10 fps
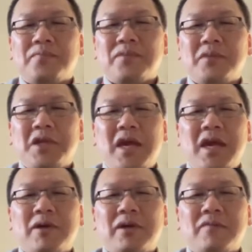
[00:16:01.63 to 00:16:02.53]

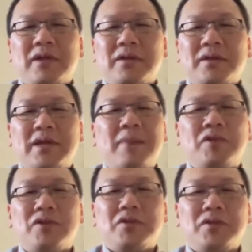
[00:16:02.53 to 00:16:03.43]
game kind of like
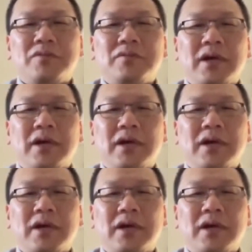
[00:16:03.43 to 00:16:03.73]
captures you,